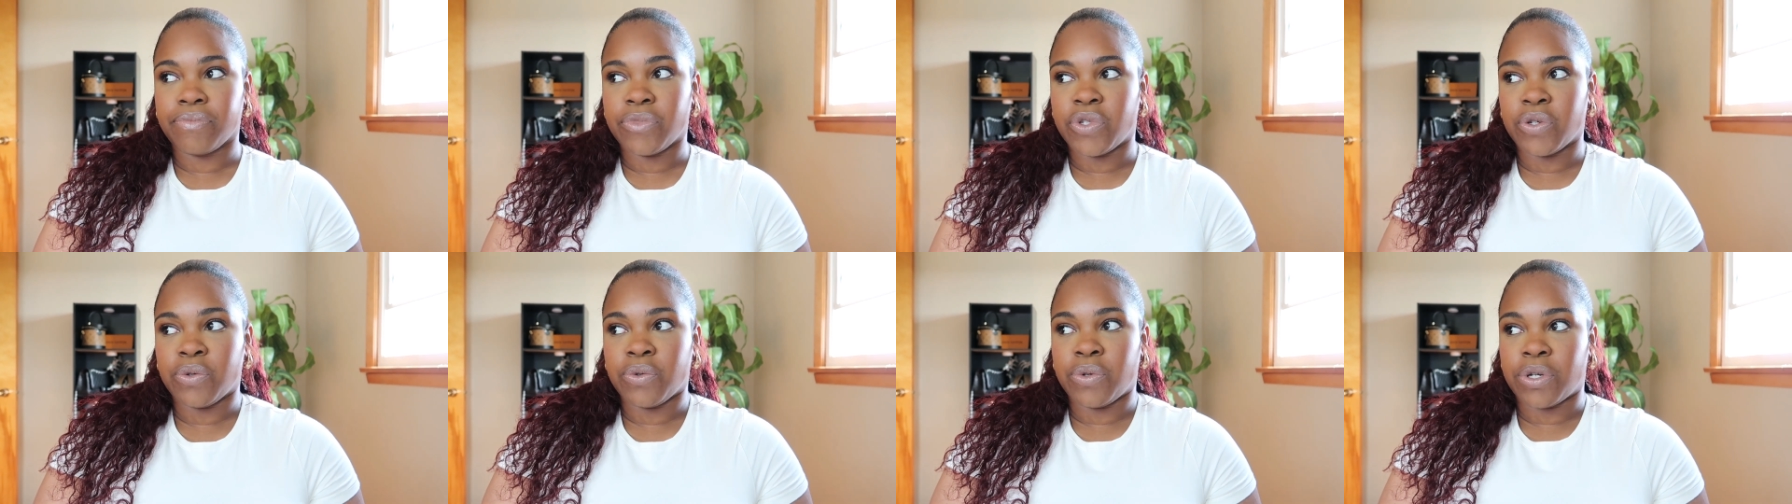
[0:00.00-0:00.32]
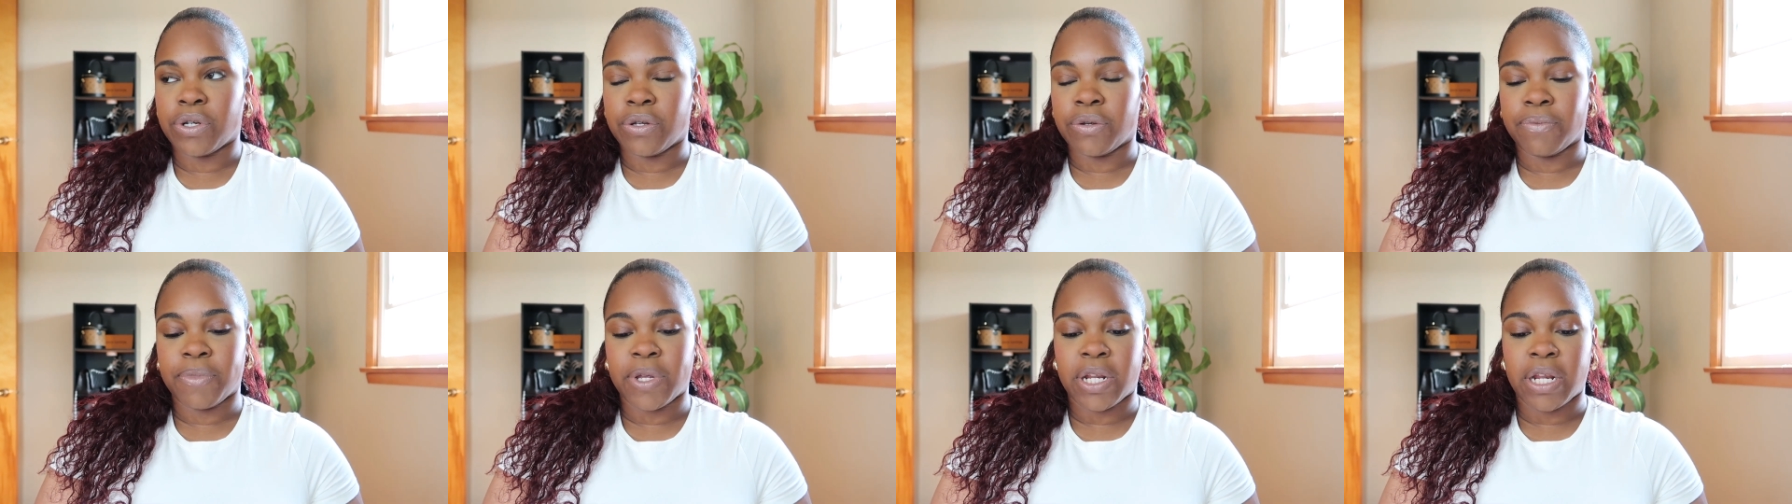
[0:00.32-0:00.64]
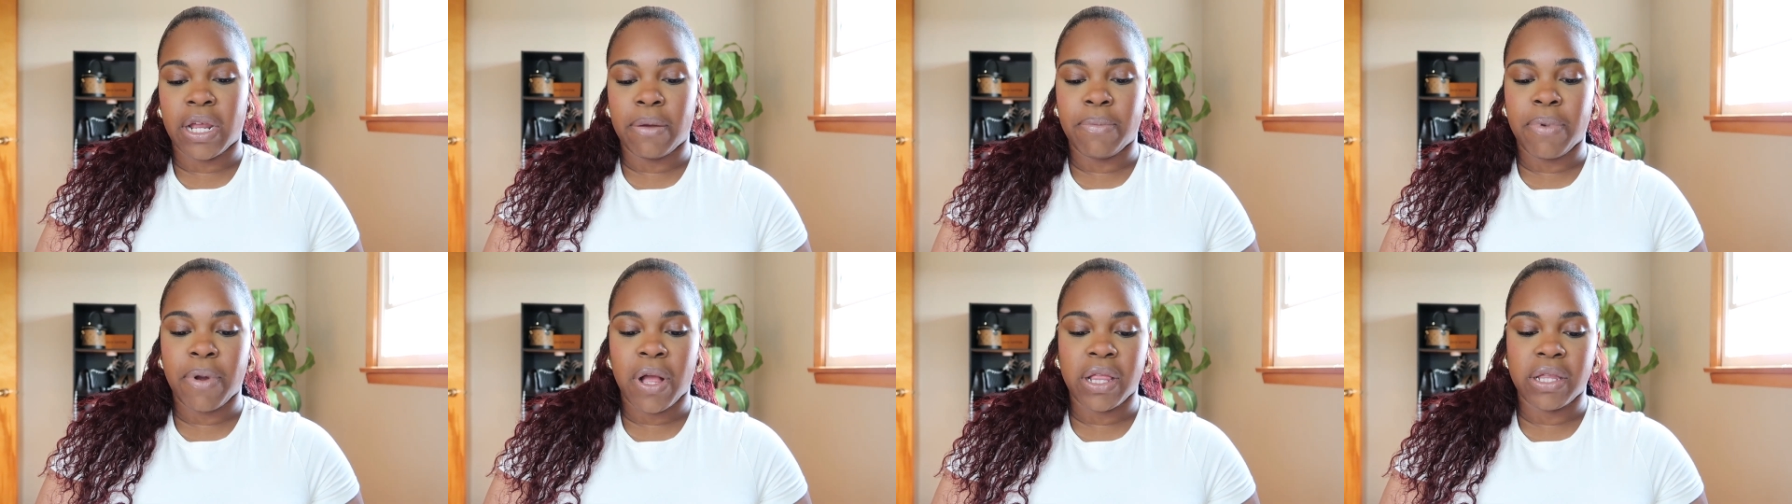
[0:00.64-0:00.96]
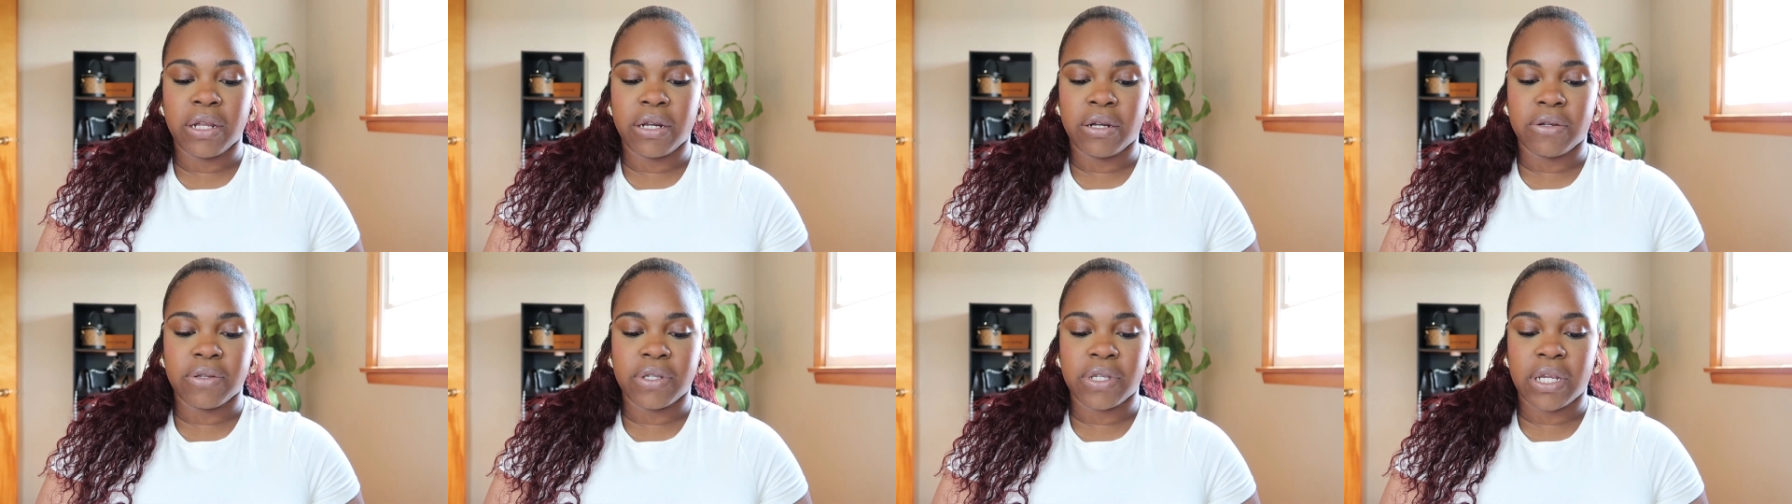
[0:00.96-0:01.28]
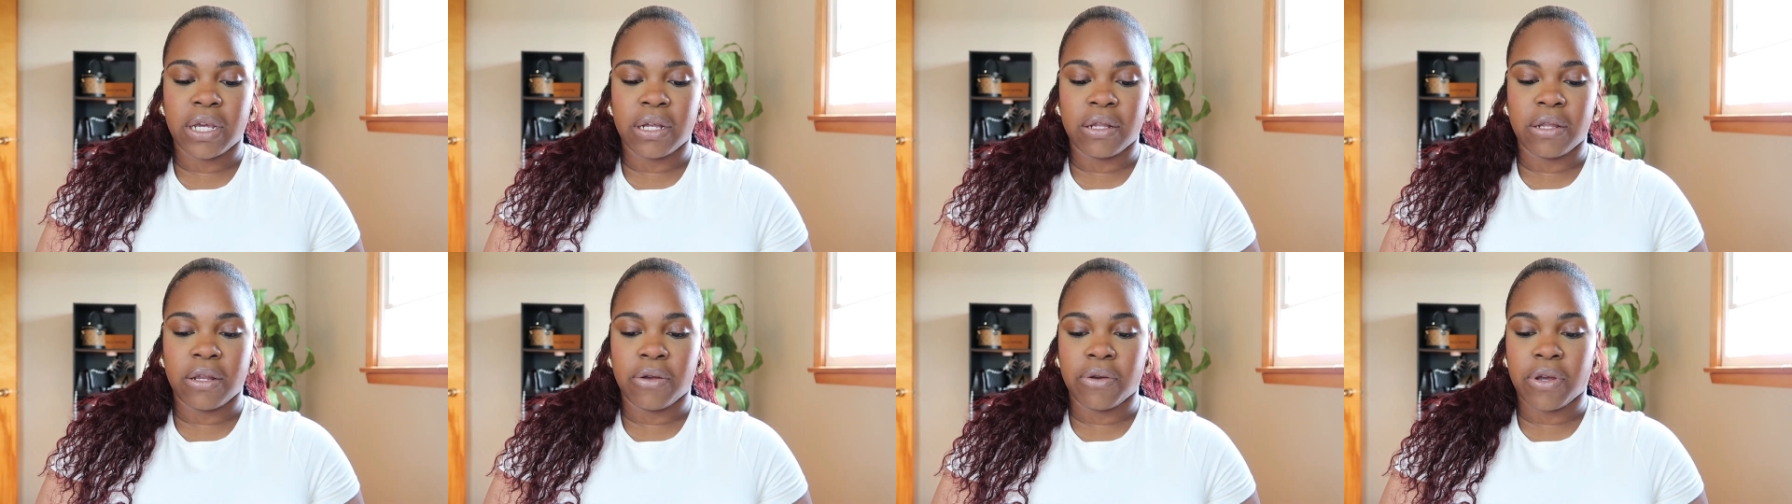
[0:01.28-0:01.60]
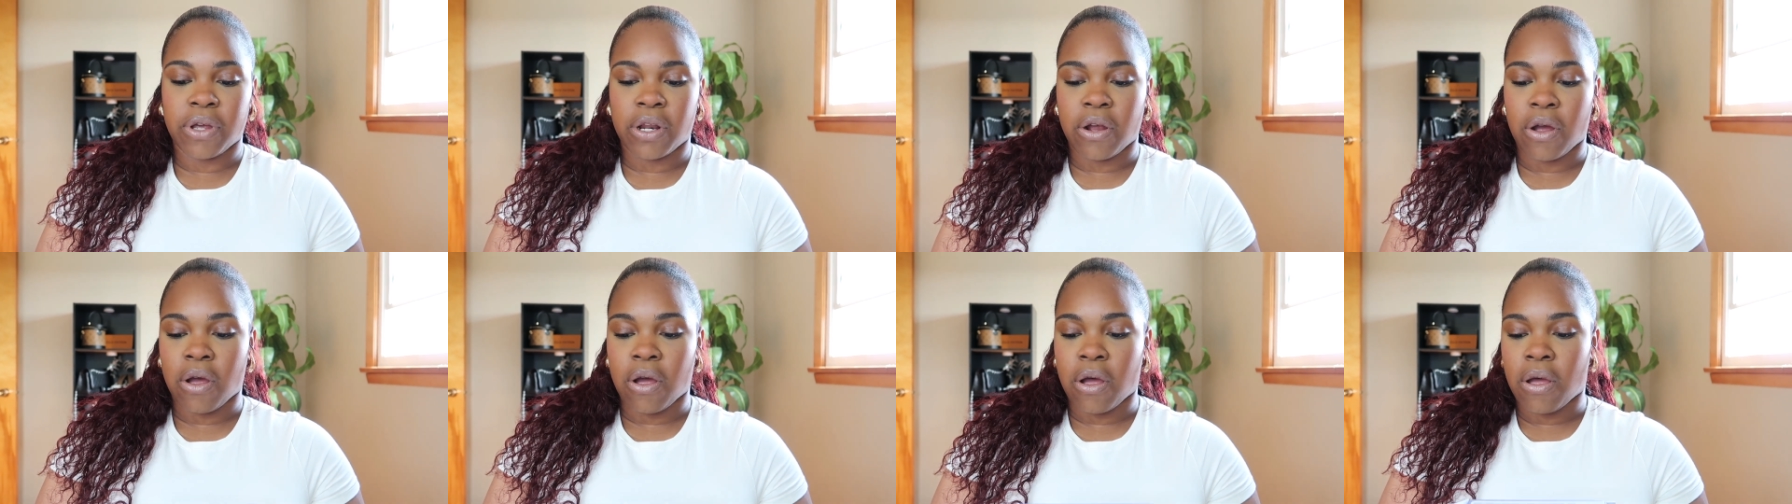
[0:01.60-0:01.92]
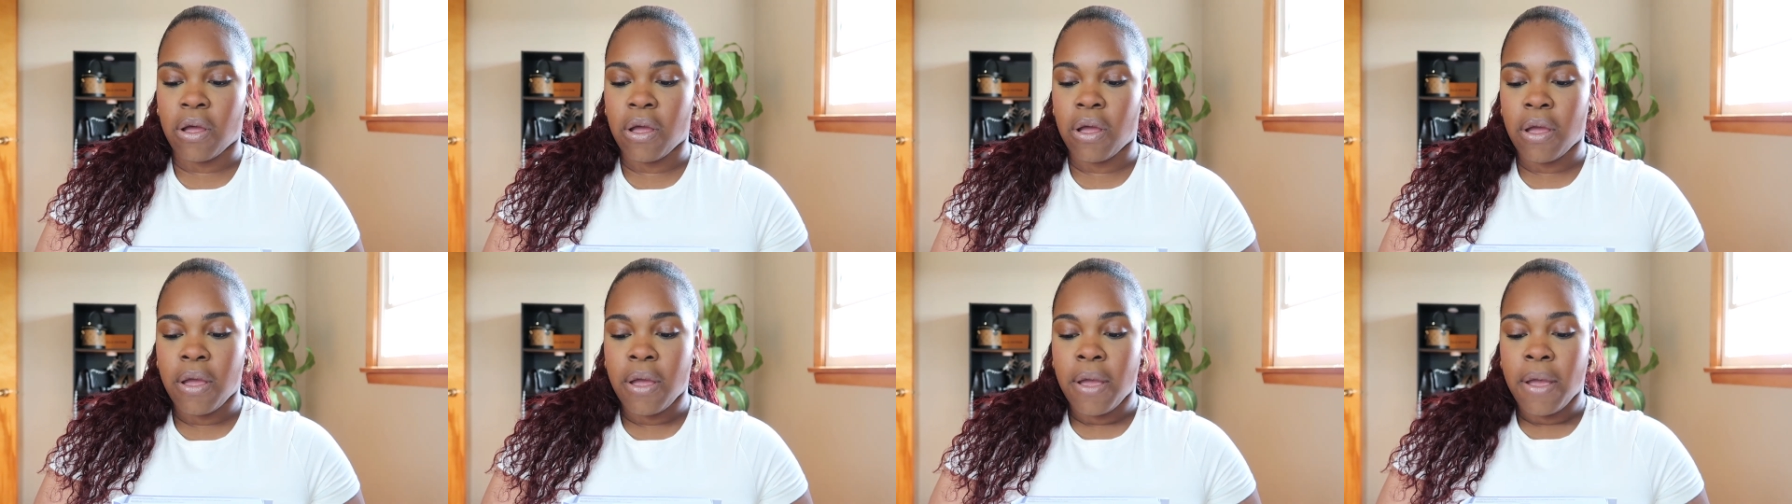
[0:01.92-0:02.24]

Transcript: doing them. And they probably don't take long at all.